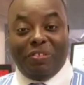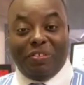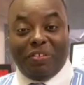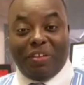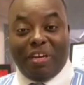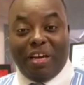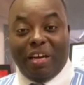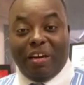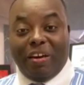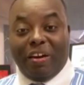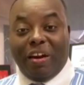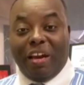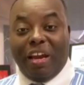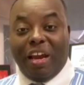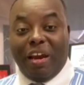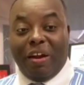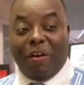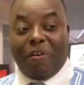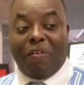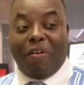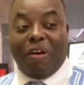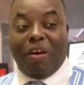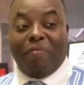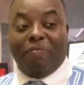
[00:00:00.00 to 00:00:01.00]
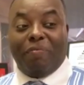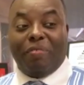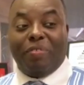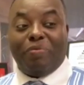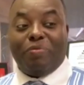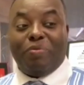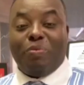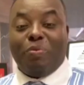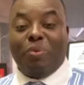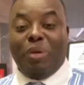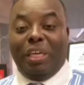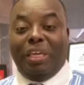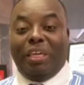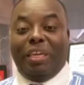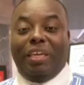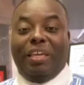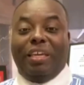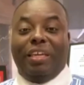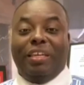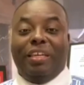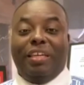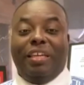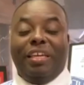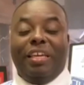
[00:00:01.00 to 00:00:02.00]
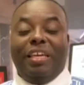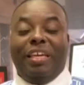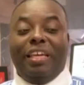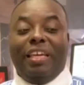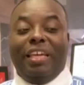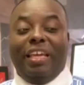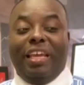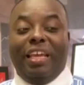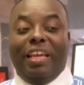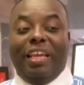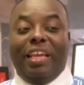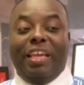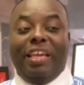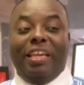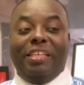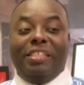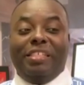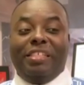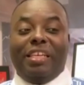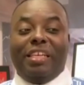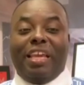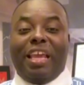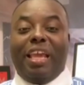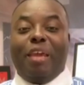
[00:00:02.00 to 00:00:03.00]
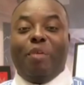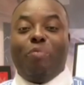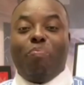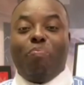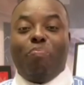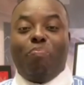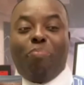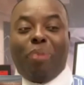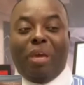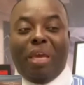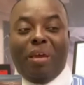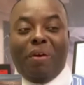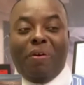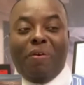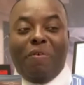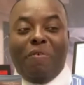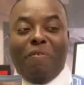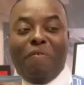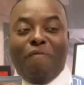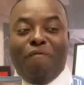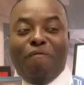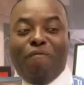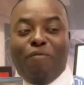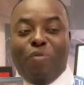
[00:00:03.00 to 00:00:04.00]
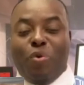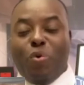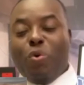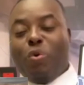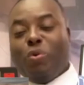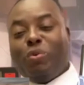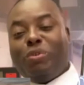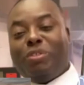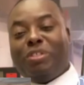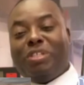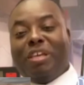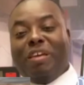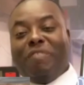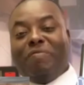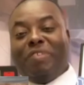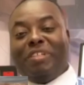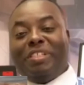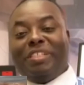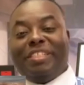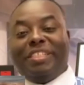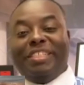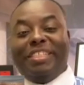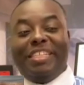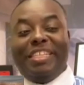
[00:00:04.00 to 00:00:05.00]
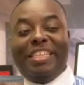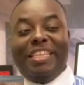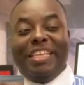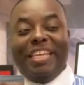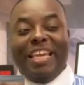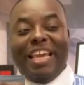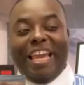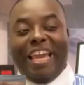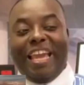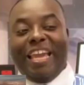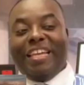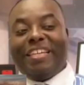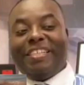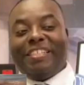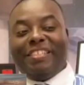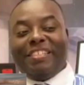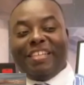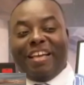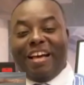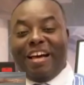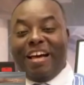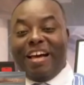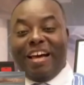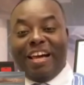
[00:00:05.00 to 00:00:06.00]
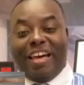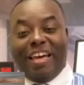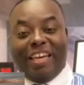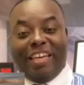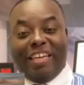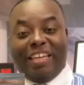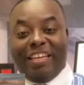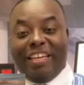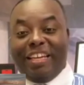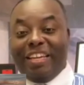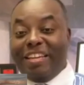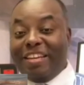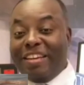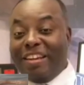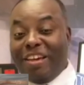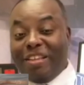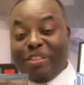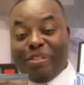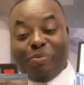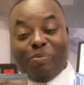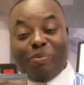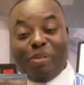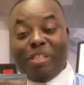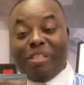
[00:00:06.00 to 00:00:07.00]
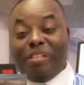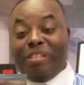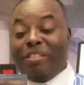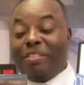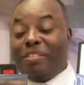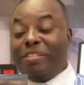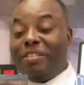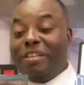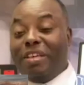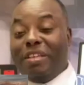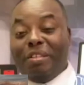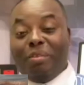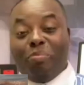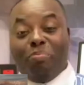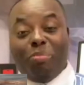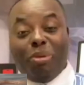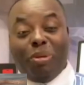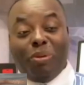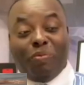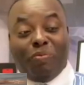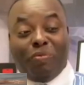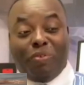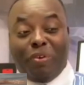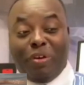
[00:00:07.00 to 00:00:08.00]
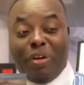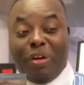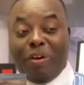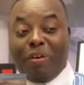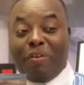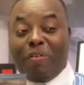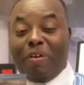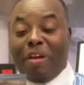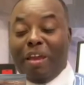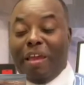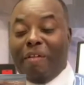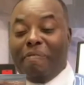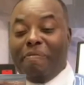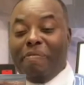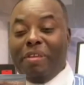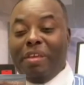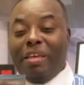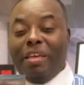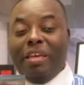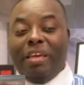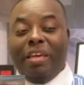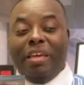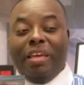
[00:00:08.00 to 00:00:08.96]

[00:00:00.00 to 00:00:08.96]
to our aircraft of the week. It is a Bell 407GXI, another beautiful aircraft.